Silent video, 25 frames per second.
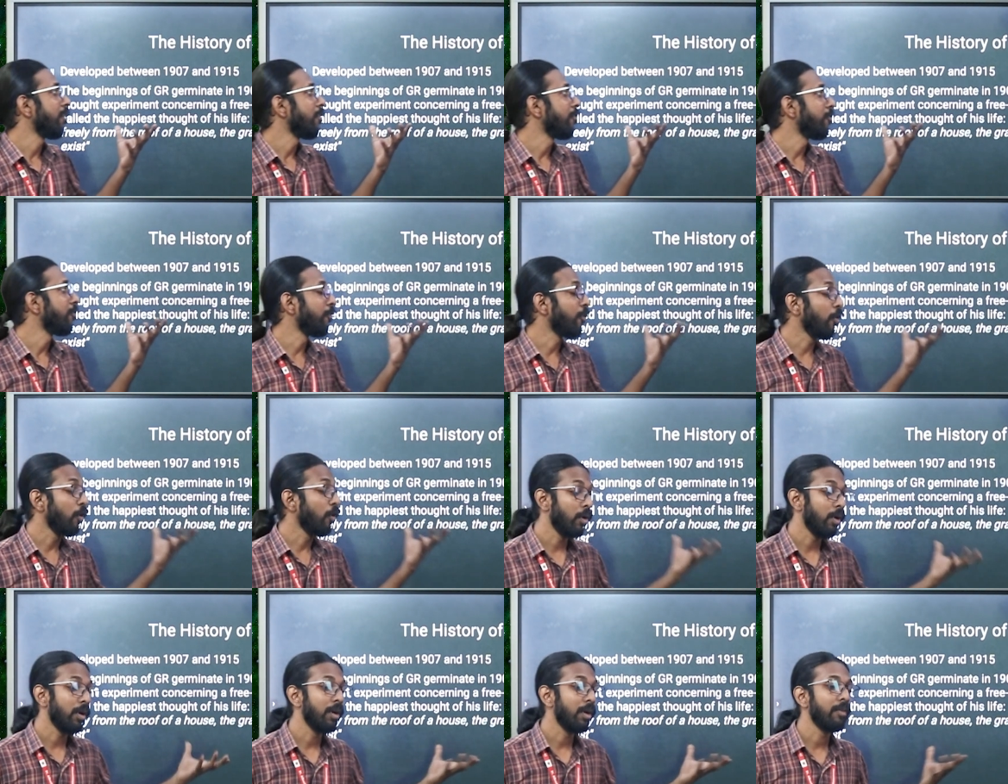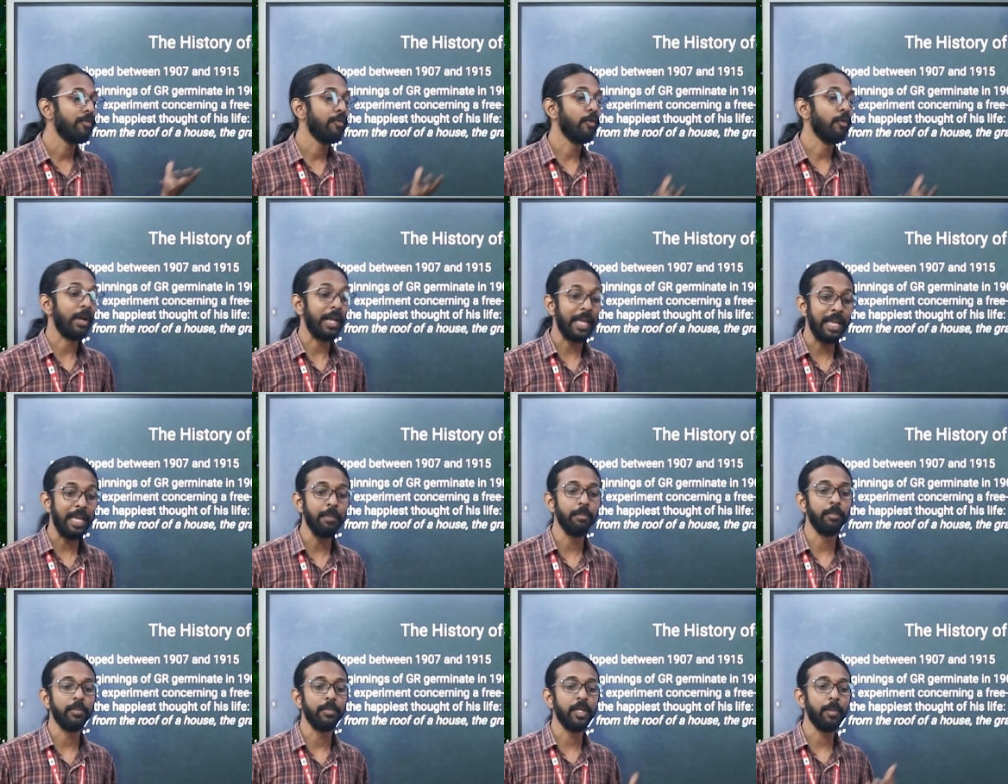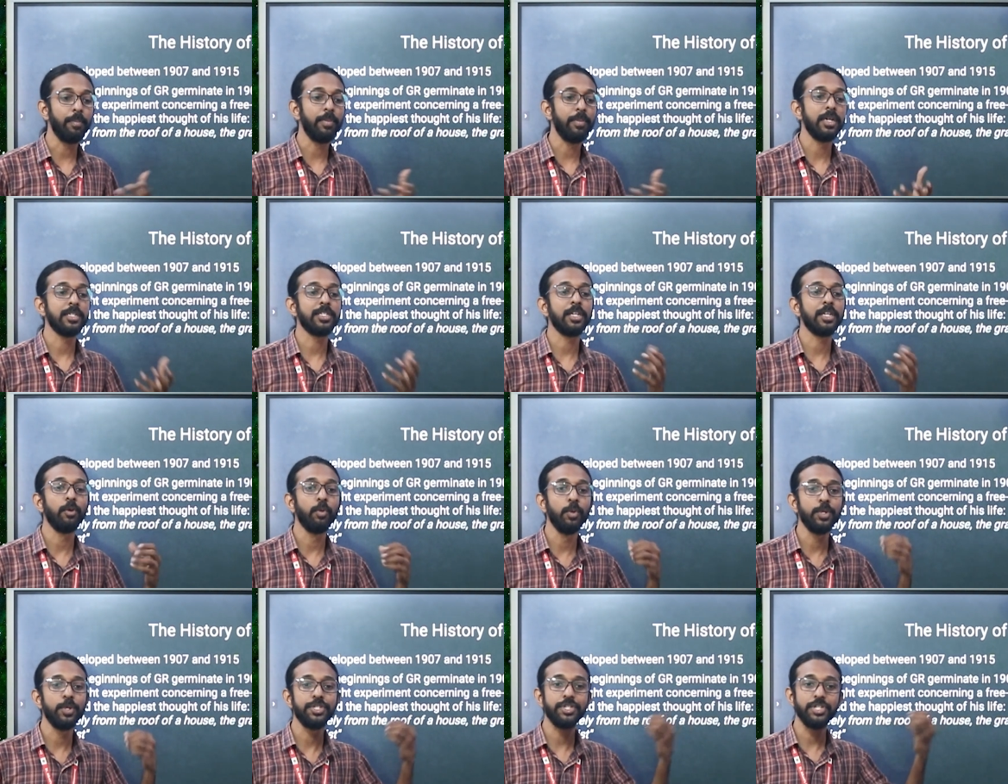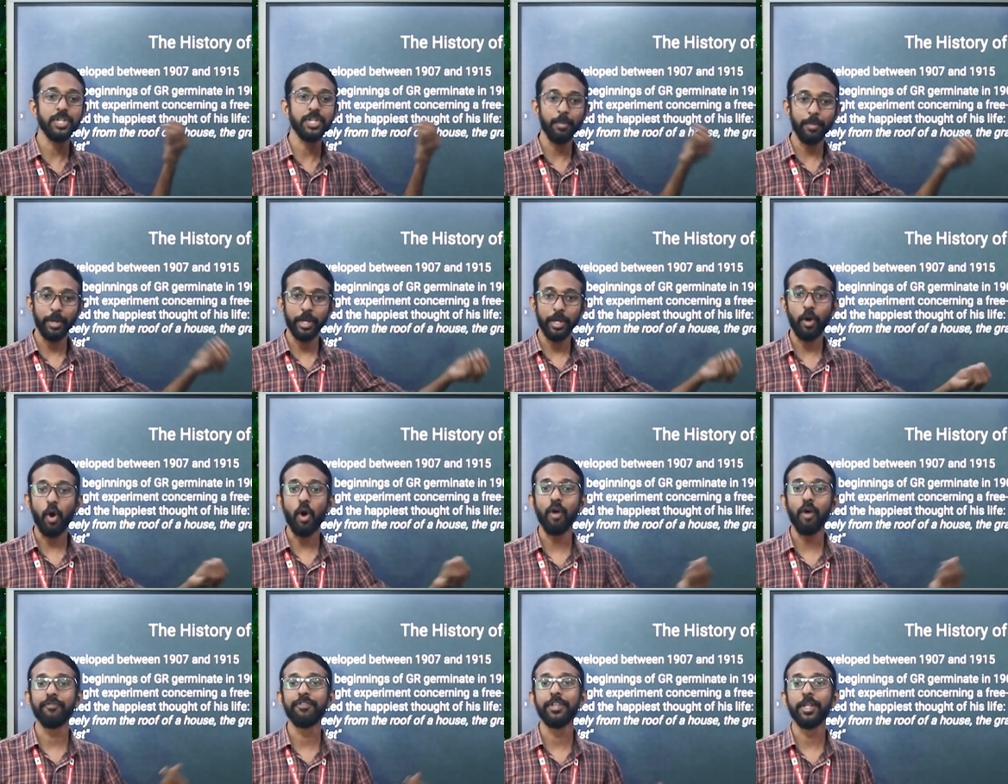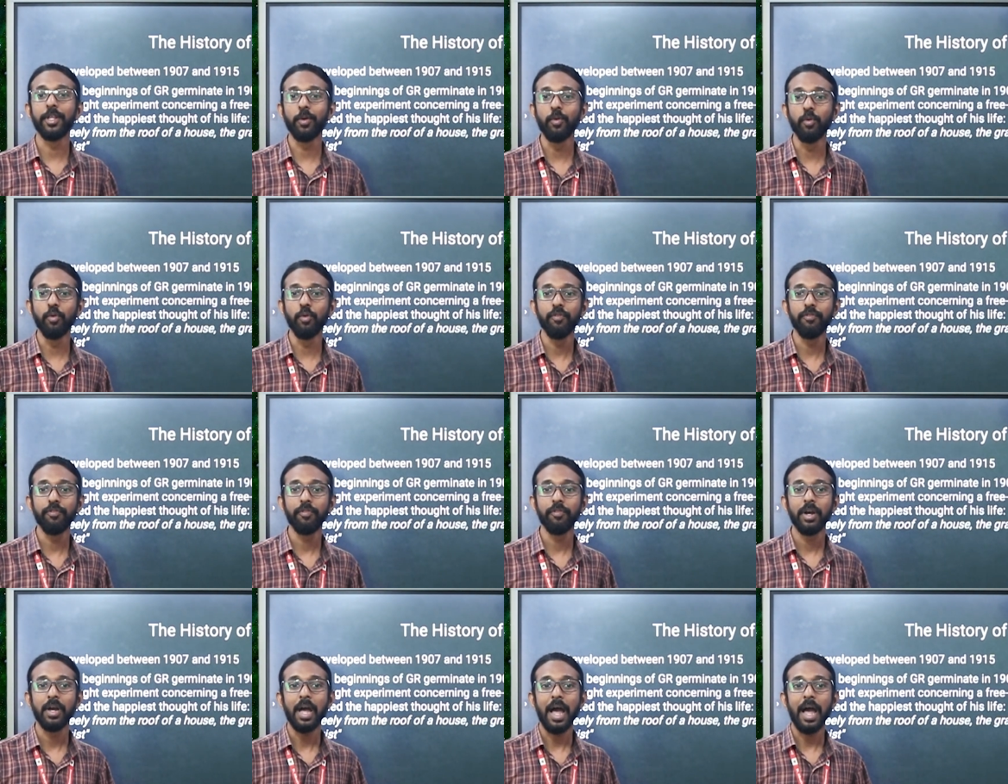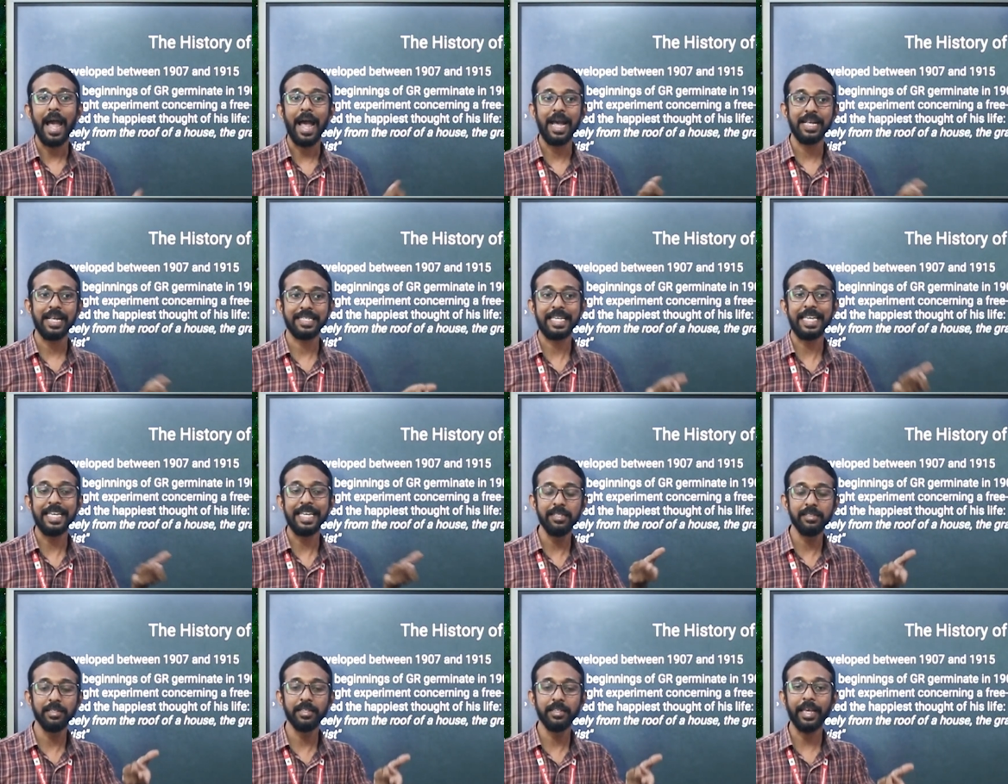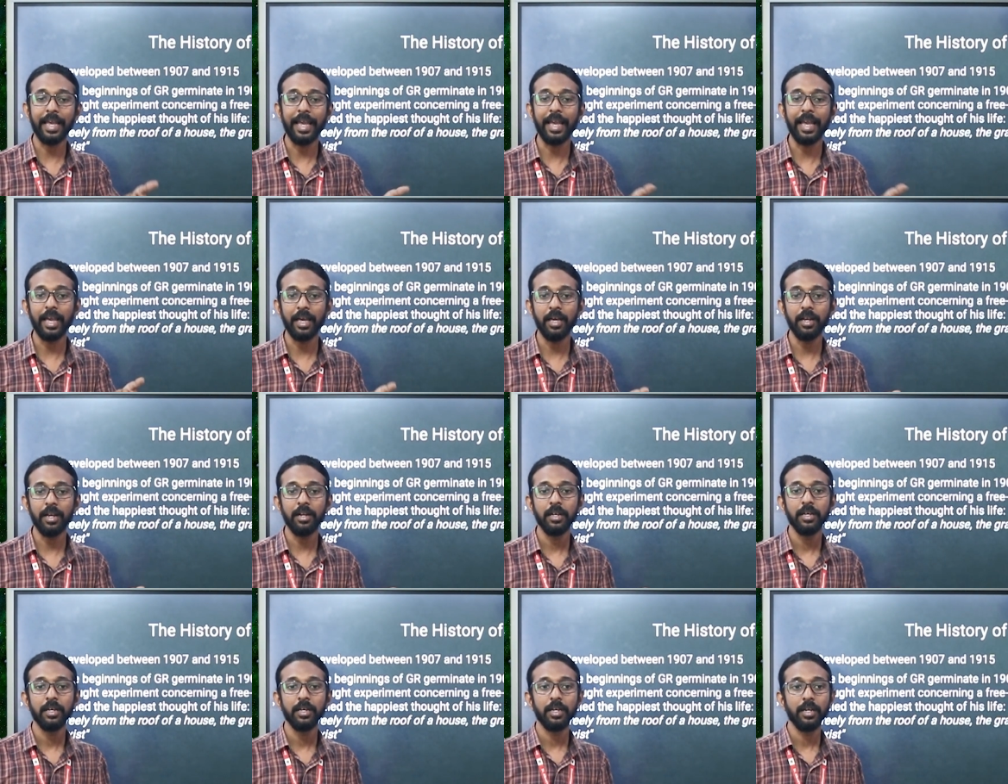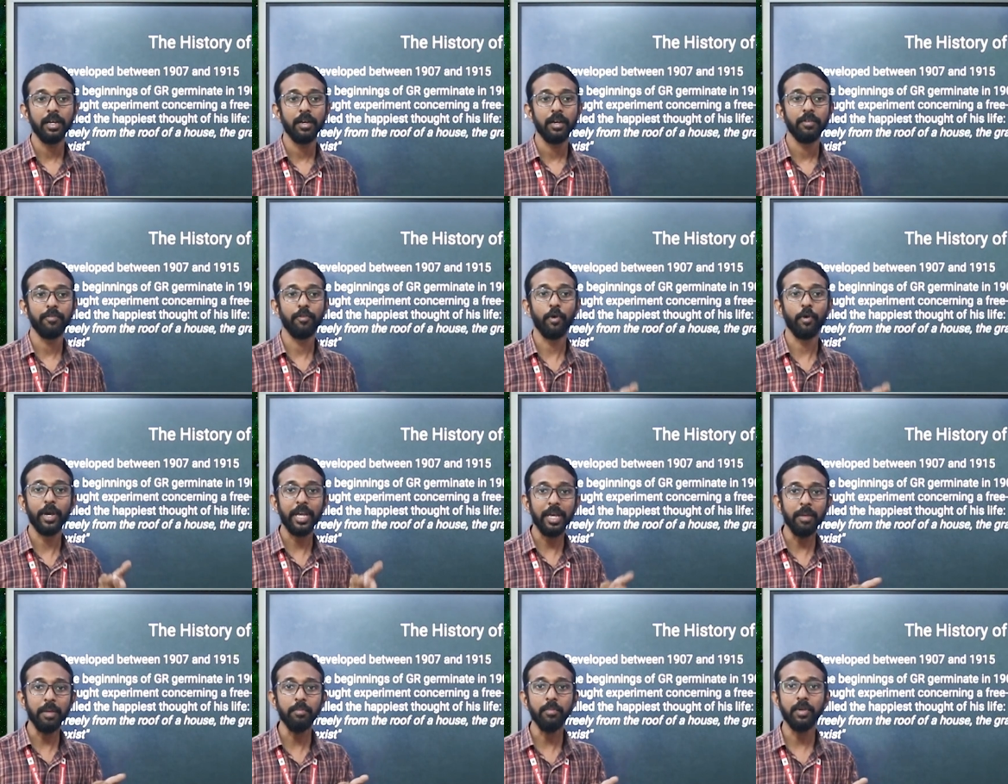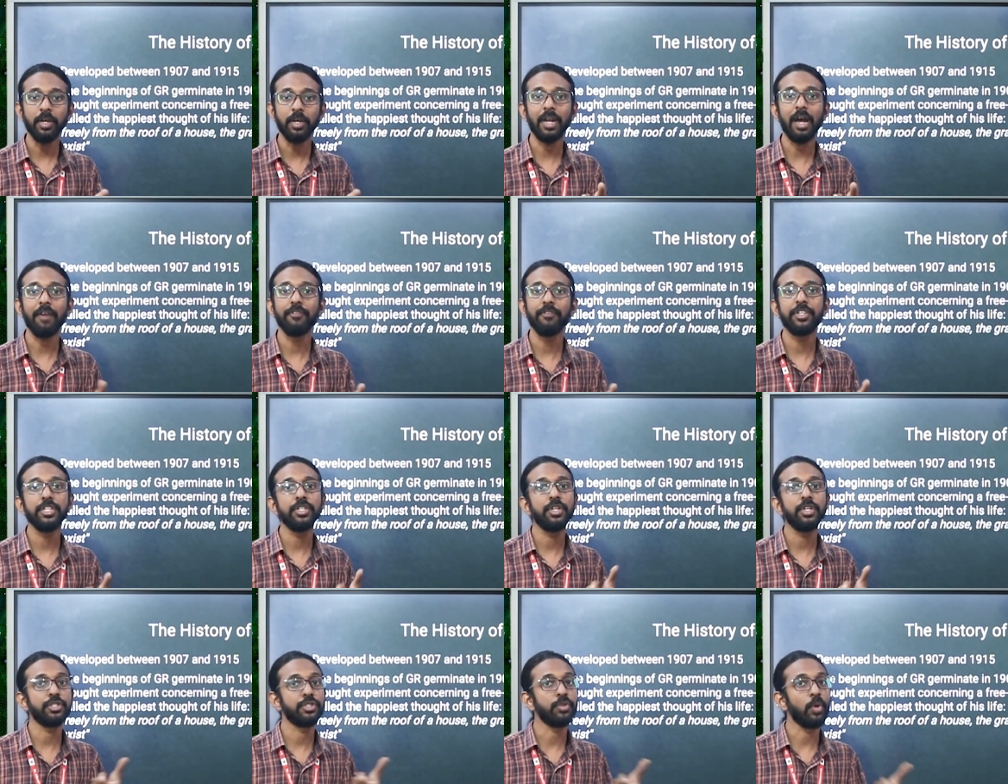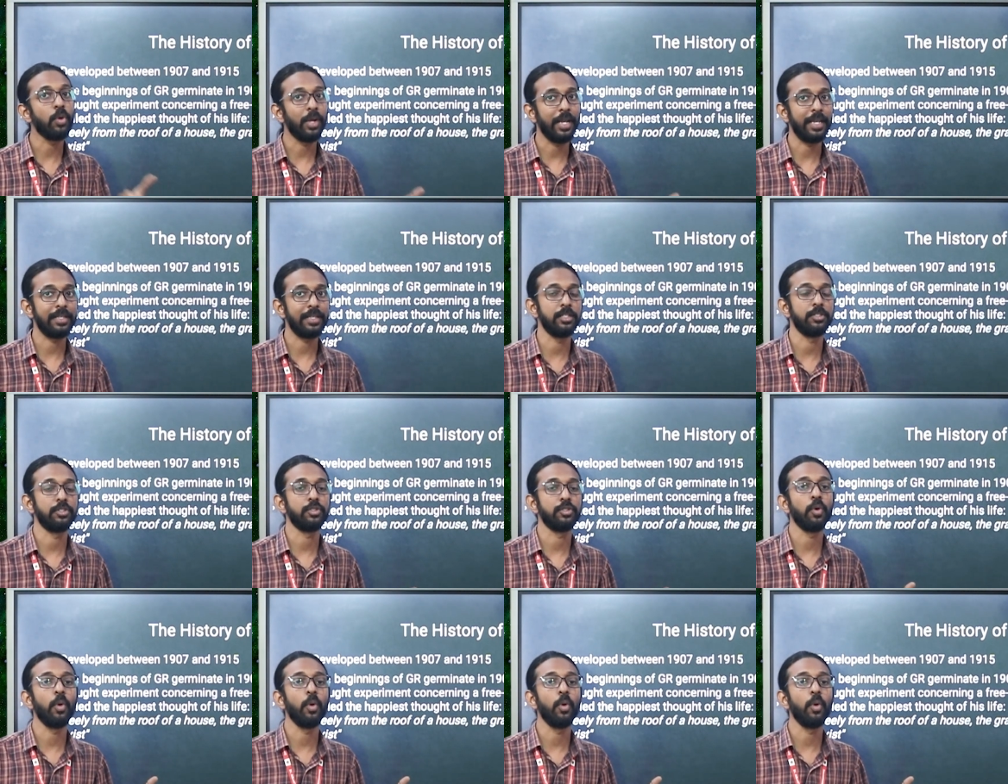For him, the person who is jumping off the roof, as he's in the air, for him gravity does not exist.